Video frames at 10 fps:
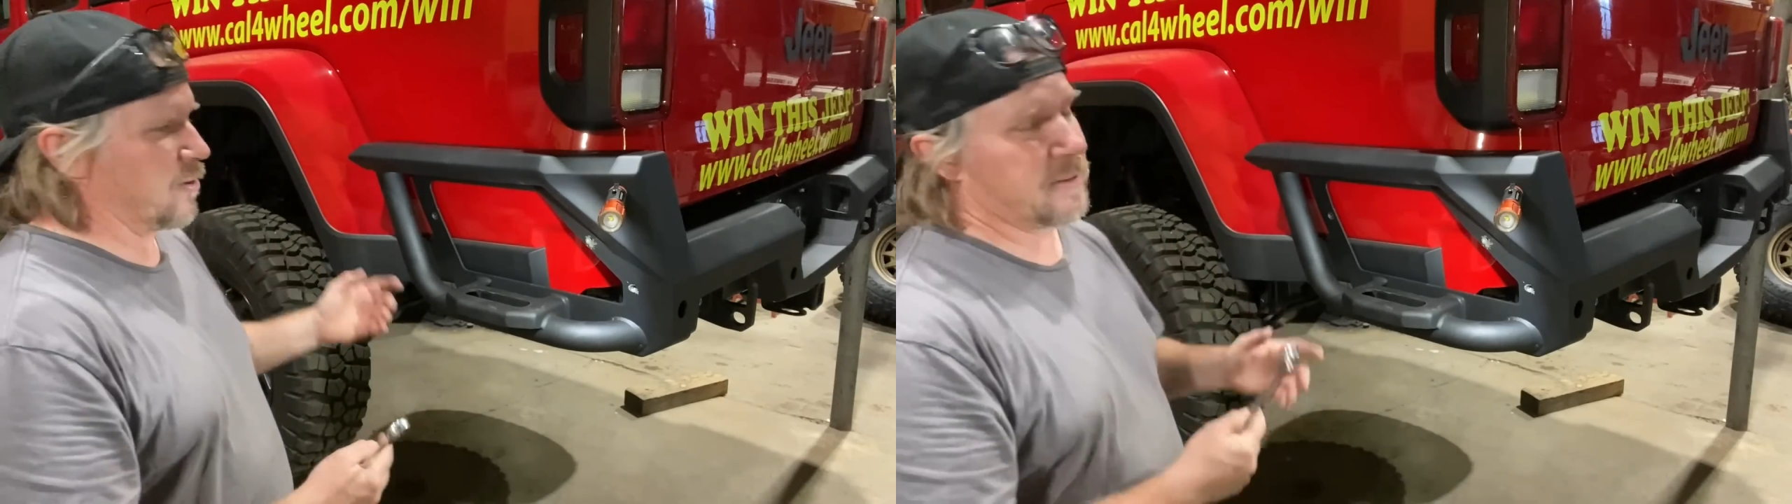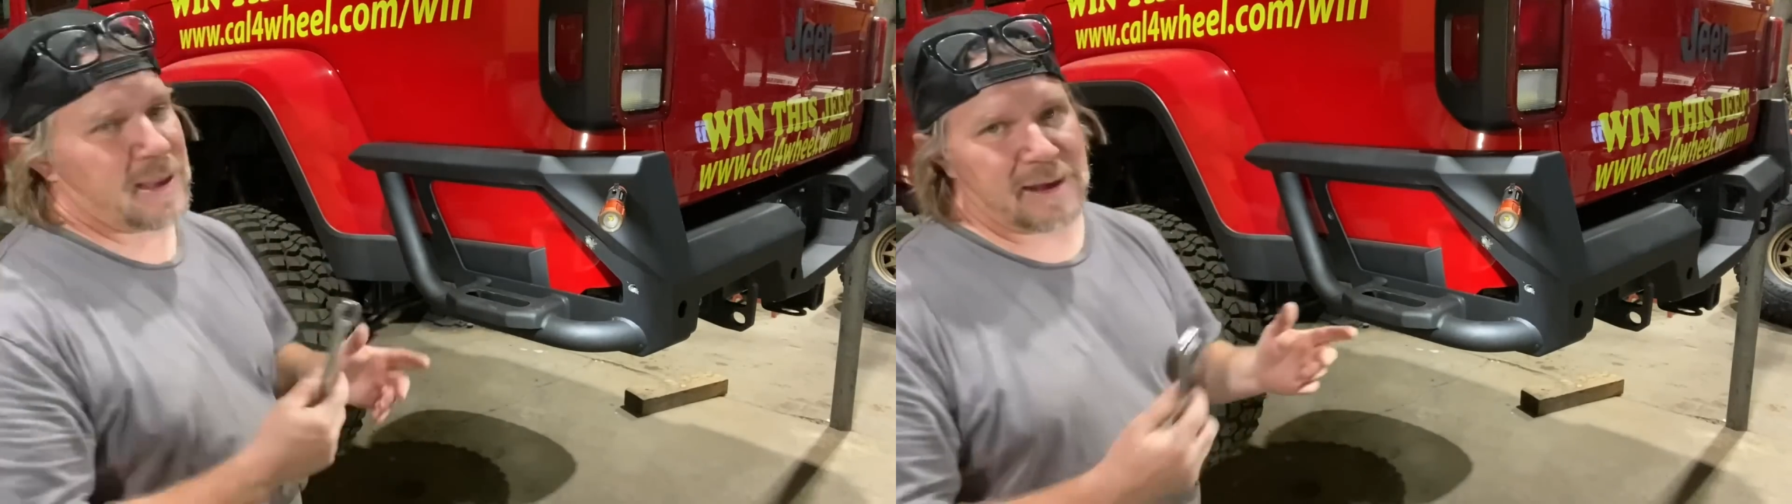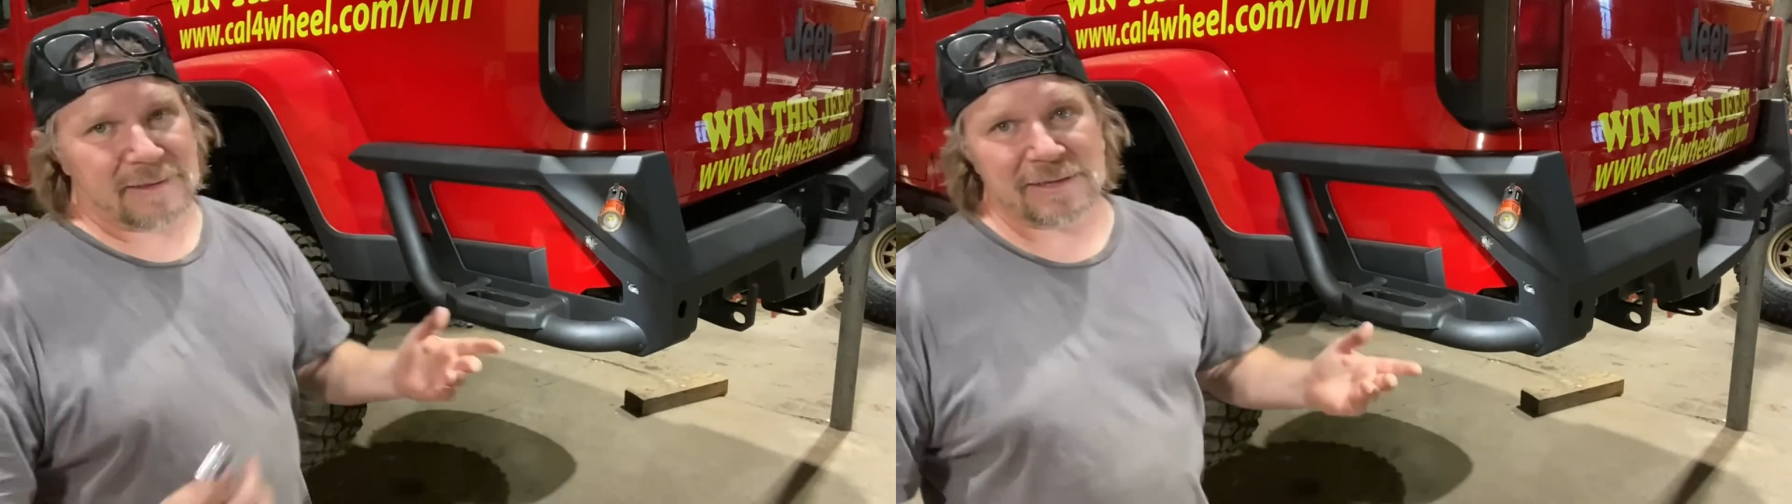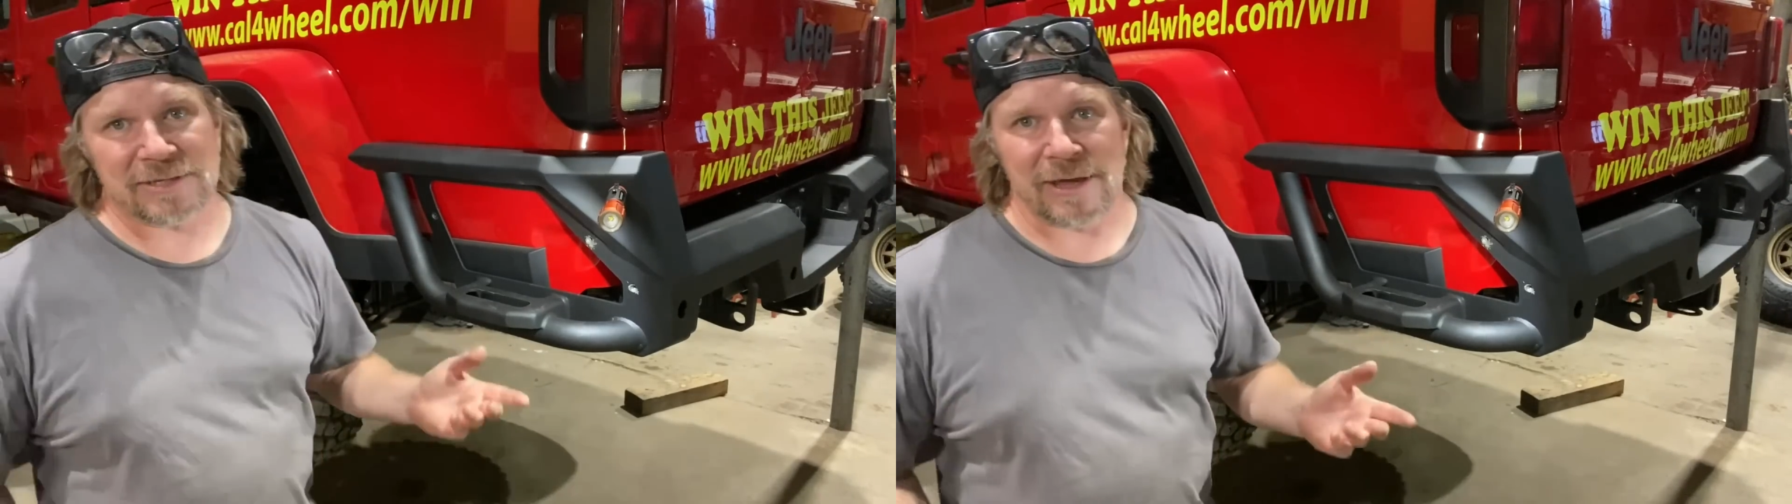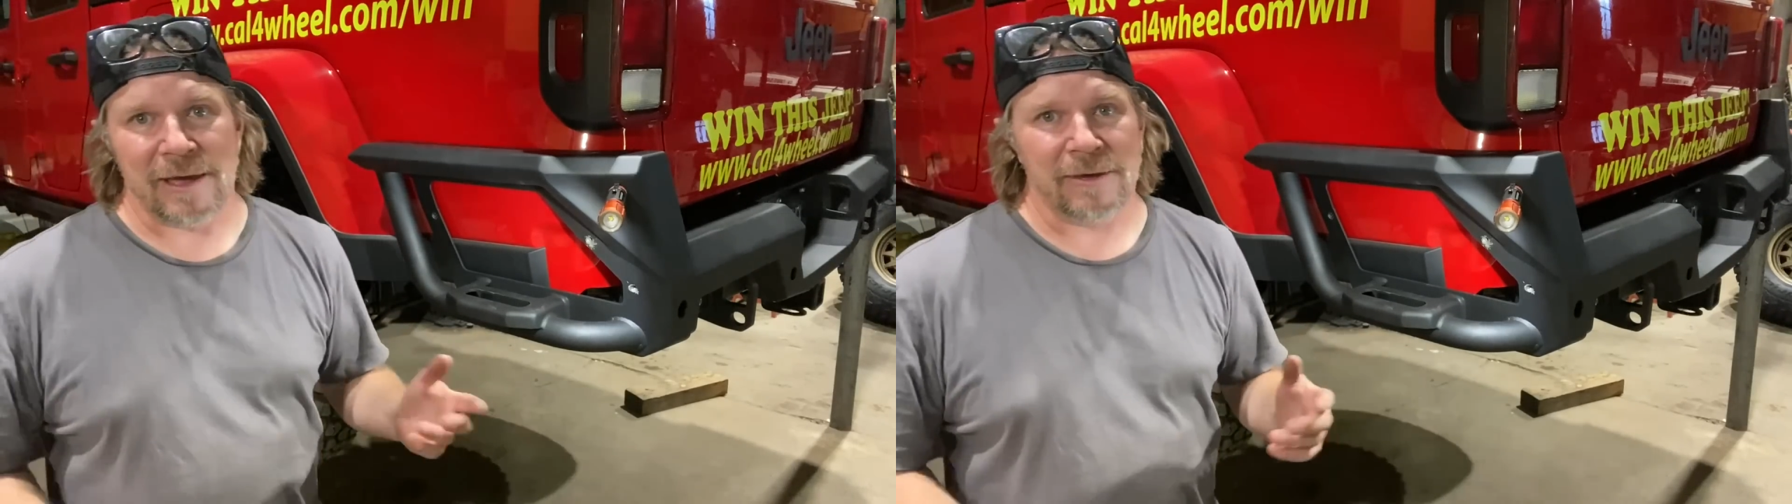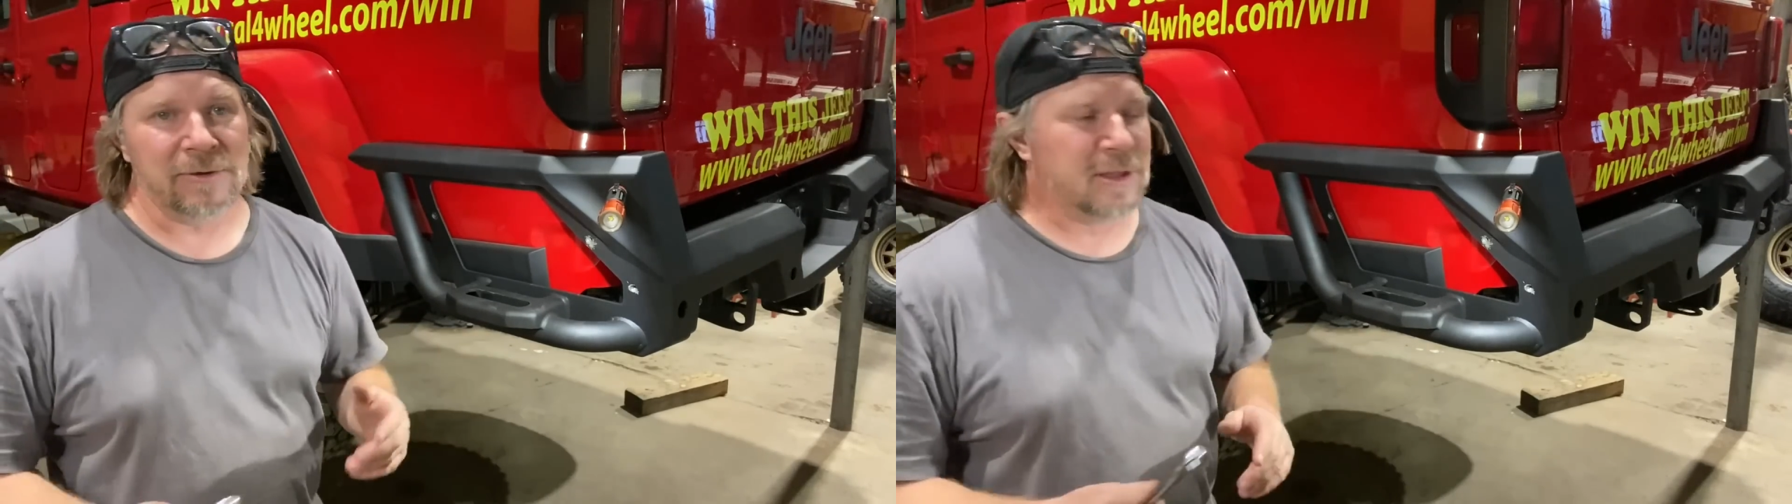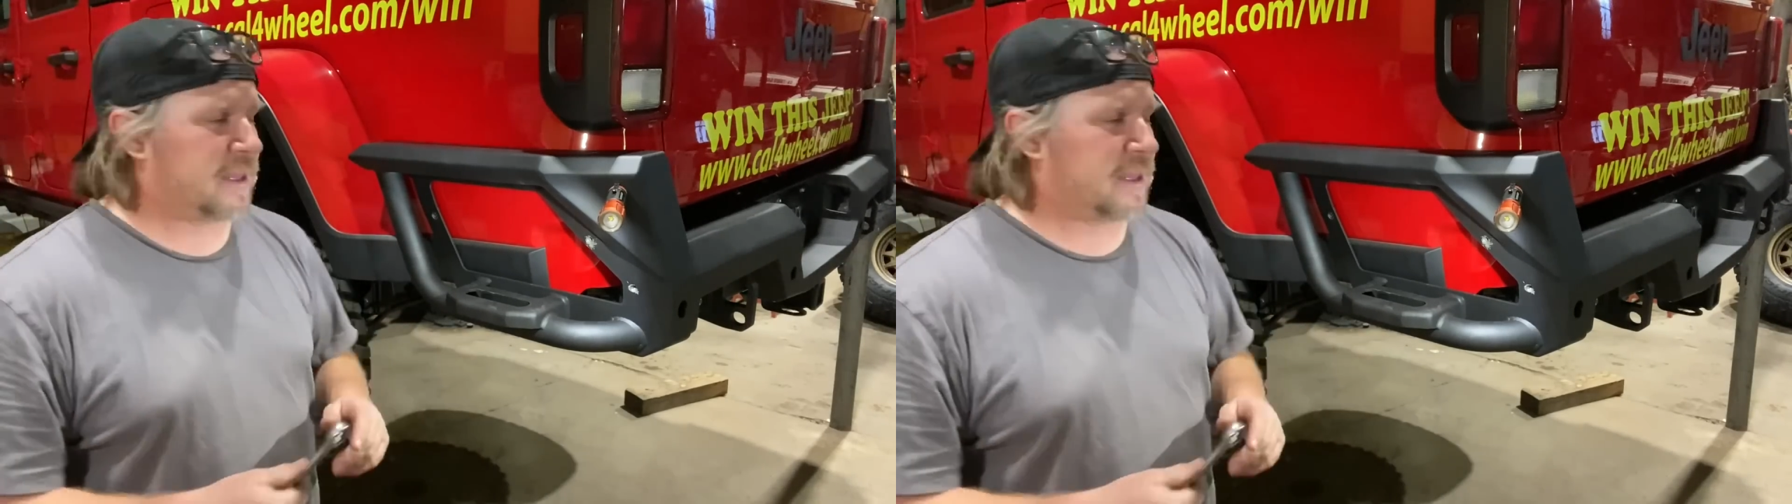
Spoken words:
or they hate the style.